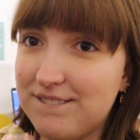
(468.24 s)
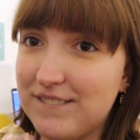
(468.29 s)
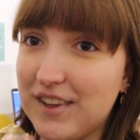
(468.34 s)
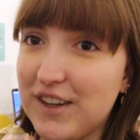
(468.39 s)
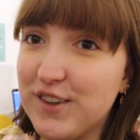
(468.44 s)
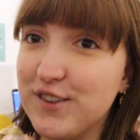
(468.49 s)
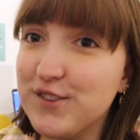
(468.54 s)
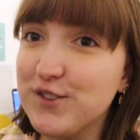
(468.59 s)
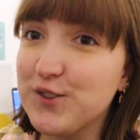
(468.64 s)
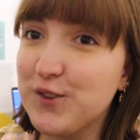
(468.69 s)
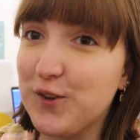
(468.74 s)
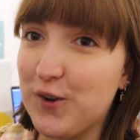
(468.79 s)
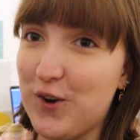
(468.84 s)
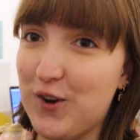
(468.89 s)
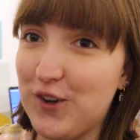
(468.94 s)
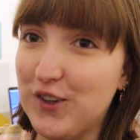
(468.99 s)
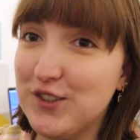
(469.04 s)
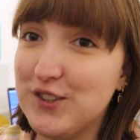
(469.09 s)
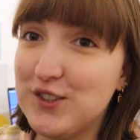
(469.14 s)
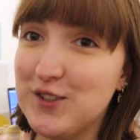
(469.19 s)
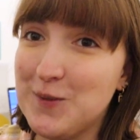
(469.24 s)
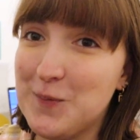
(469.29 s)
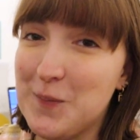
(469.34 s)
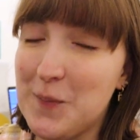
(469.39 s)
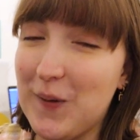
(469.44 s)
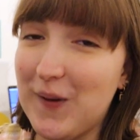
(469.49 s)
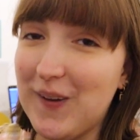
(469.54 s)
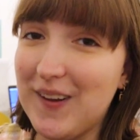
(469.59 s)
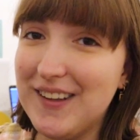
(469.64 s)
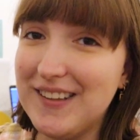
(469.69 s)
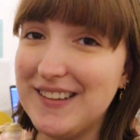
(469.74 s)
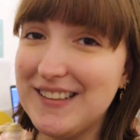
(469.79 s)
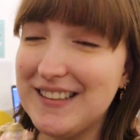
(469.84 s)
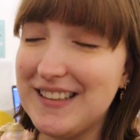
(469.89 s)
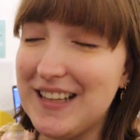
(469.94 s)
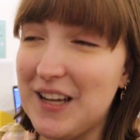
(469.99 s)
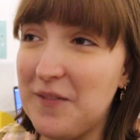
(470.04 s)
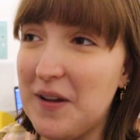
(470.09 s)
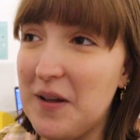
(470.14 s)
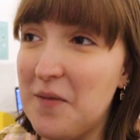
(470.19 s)
Fingers crossed, but
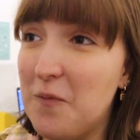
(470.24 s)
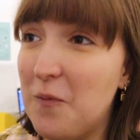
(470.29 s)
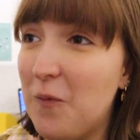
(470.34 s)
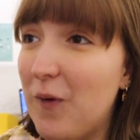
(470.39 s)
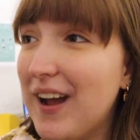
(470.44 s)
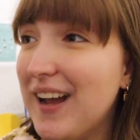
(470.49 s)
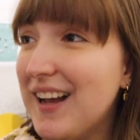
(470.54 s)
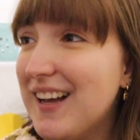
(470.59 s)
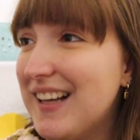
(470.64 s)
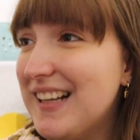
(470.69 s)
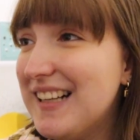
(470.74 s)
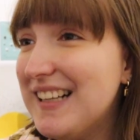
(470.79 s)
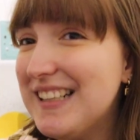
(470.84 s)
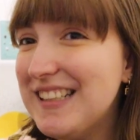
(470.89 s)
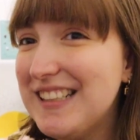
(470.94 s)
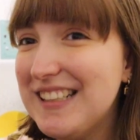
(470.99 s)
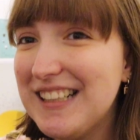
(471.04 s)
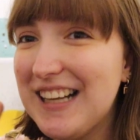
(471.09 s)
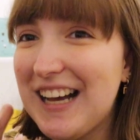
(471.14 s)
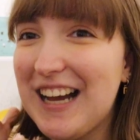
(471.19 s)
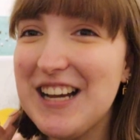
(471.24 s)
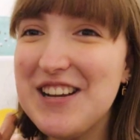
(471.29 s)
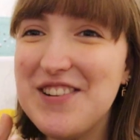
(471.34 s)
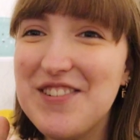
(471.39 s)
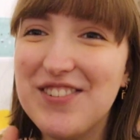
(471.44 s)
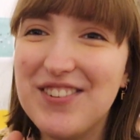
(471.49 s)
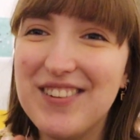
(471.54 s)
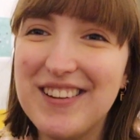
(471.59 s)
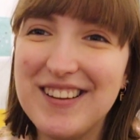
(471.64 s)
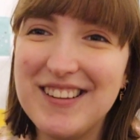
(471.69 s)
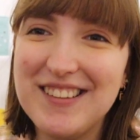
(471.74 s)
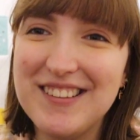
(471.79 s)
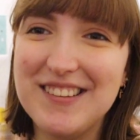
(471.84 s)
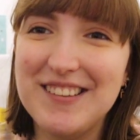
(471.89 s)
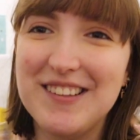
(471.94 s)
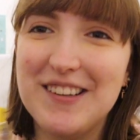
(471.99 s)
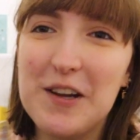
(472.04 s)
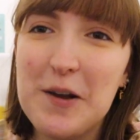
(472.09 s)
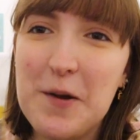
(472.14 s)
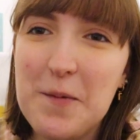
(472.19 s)
they went well. I
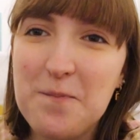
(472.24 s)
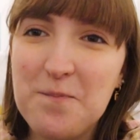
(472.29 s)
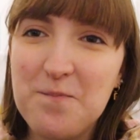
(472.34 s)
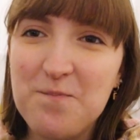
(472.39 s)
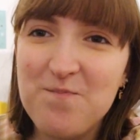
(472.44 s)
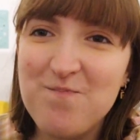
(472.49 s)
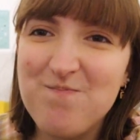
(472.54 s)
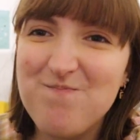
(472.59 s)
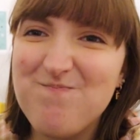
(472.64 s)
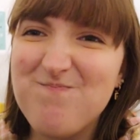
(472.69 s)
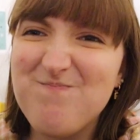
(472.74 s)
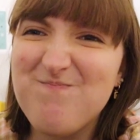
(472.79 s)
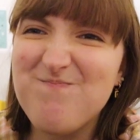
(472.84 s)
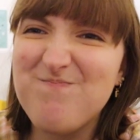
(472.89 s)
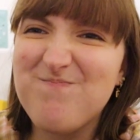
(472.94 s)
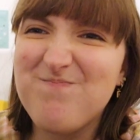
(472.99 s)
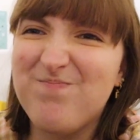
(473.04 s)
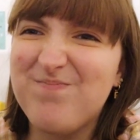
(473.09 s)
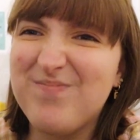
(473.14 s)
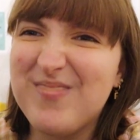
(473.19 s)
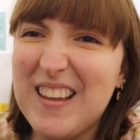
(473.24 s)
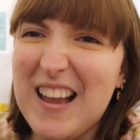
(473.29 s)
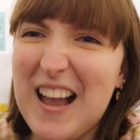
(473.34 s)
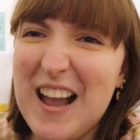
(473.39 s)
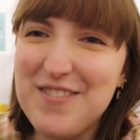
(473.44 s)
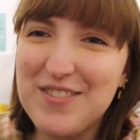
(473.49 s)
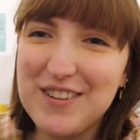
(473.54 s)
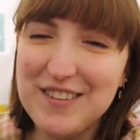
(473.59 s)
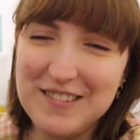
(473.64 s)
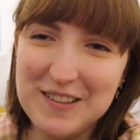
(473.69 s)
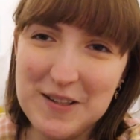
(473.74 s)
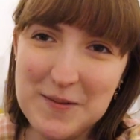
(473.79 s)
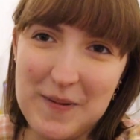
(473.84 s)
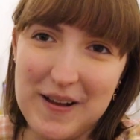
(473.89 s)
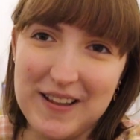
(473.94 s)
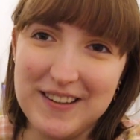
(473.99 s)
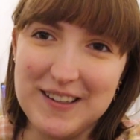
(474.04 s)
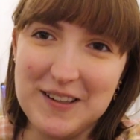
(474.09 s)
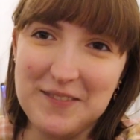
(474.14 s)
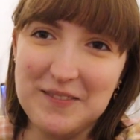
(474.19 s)
feel really
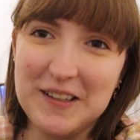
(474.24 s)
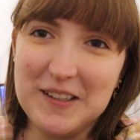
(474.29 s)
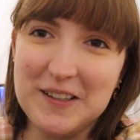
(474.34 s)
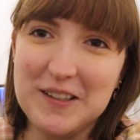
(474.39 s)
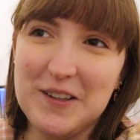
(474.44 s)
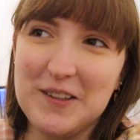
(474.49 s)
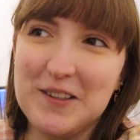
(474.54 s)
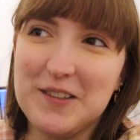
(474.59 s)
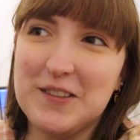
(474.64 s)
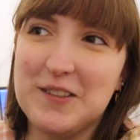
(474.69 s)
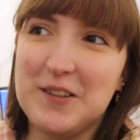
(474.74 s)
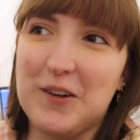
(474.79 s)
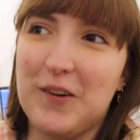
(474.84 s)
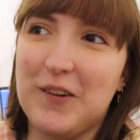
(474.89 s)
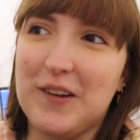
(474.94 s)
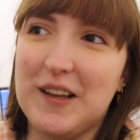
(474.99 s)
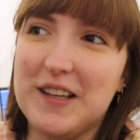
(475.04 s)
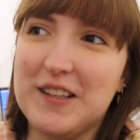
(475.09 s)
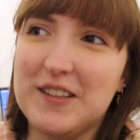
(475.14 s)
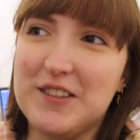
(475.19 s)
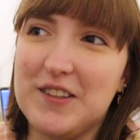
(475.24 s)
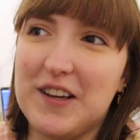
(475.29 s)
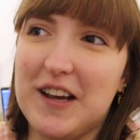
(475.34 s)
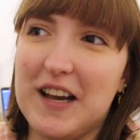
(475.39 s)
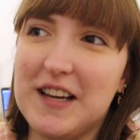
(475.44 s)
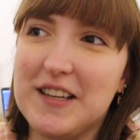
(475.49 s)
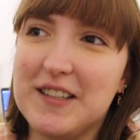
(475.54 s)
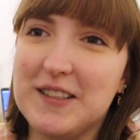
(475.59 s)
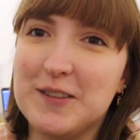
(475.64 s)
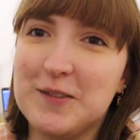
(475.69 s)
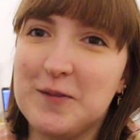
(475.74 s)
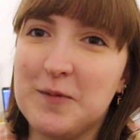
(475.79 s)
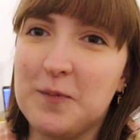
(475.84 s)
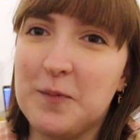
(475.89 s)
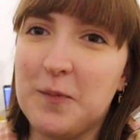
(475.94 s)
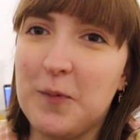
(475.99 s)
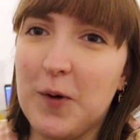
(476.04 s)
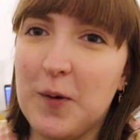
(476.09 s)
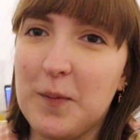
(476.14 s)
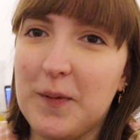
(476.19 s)
bad that I'm like not talking to you guys
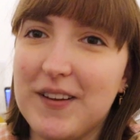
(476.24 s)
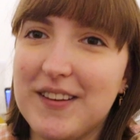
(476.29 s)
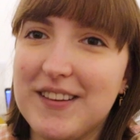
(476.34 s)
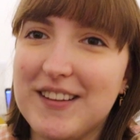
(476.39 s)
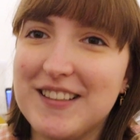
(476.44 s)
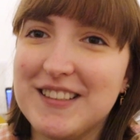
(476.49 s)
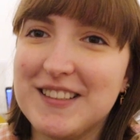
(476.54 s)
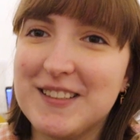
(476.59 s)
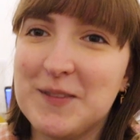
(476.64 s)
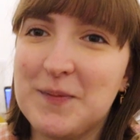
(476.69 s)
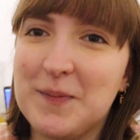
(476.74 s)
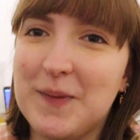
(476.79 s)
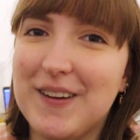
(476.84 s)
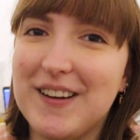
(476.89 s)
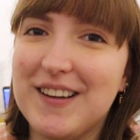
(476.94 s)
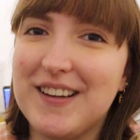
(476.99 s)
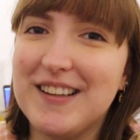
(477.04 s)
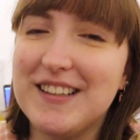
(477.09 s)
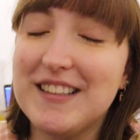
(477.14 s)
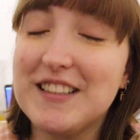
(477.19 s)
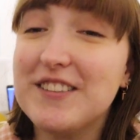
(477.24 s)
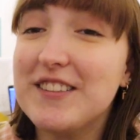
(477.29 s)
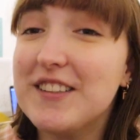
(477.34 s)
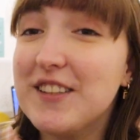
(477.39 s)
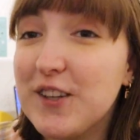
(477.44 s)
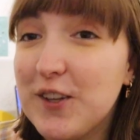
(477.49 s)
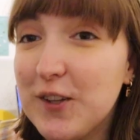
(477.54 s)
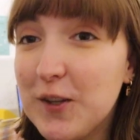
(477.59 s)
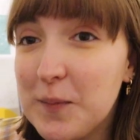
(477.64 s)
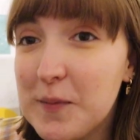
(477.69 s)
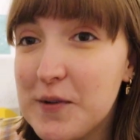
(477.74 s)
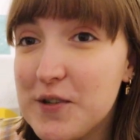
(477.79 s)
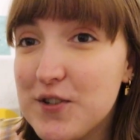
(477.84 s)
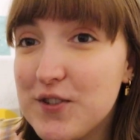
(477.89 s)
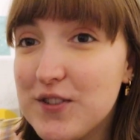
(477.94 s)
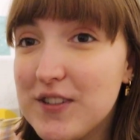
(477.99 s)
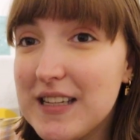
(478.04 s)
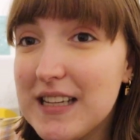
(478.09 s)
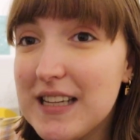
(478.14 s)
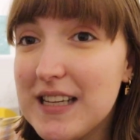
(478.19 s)
more about this, but it's a really cool
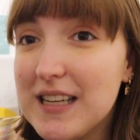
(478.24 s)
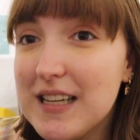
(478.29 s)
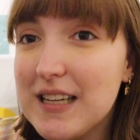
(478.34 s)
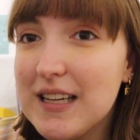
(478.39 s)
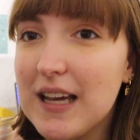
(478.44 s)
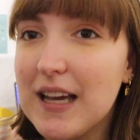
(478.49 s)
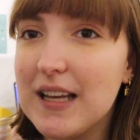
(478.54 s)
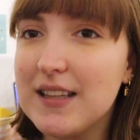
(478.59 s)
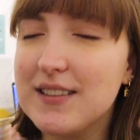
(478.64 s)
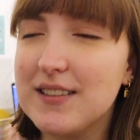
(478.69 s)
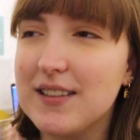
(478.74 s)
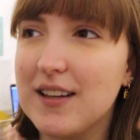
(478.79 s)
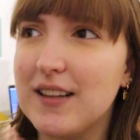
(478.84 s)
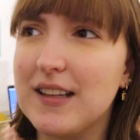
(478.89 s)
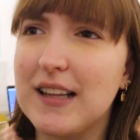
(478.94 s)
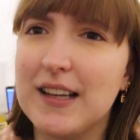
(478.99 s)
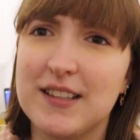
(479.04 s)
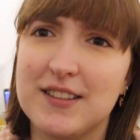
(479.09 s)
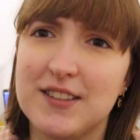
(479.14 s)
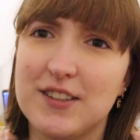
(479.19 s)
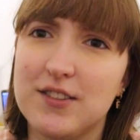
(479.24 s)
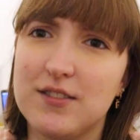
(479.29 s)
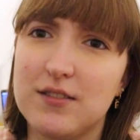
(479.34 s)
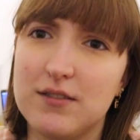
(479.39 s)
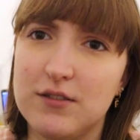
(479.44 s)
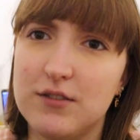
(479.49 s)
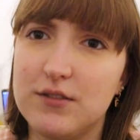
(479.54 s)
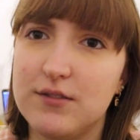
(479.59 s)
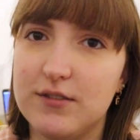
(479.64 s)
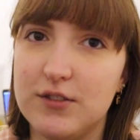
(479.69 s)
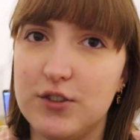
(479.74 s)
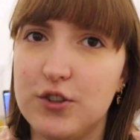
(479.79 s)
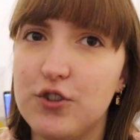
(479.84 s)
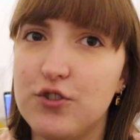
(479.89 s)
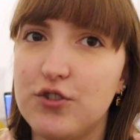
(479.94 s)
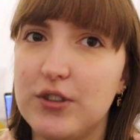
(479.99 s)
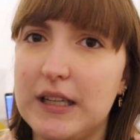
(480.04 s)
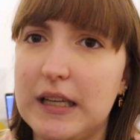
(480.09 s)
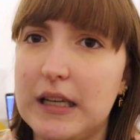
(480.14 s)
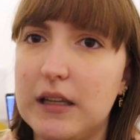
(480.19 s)
opportunity. It's a
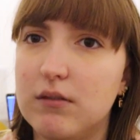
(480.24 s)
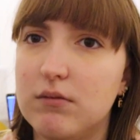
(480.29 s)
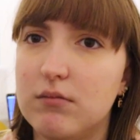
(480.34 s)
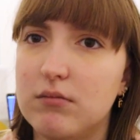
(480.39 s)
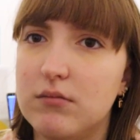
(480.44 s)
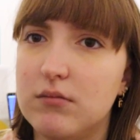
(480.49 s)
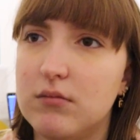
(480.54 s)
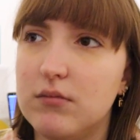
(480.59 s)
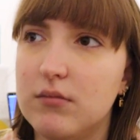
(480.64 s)
uni